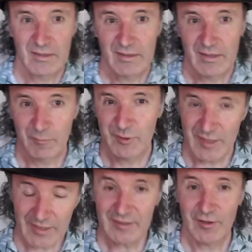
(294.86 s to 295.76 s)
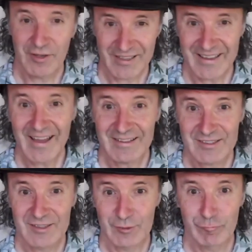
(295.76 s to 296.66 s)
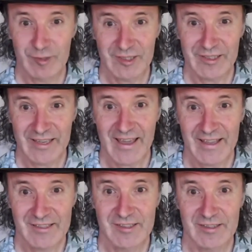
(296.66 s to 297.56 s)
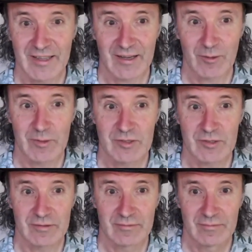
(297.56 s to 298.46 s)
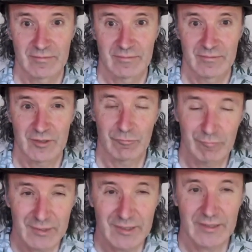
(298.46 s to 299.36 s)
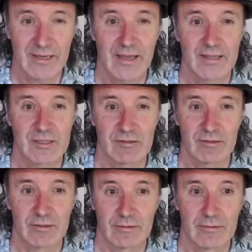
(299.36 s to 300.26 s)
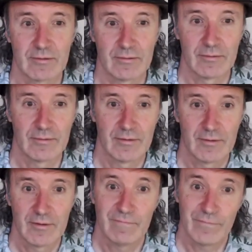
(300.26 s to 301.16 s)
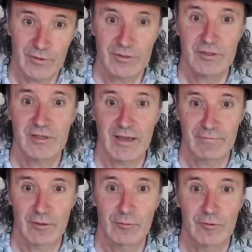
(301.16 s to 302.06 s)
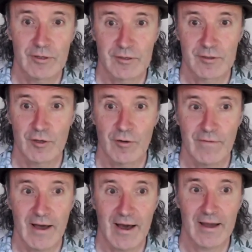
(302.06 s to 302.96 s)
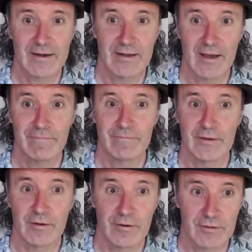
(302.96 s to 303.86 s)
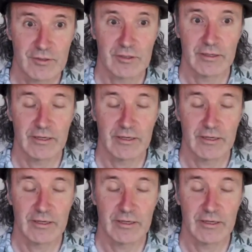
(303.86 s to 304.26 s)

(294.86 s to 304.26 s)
It would take a lot of guts to really answer that question, to really answer it. First, you'd have to look at yourself hard enough and honestly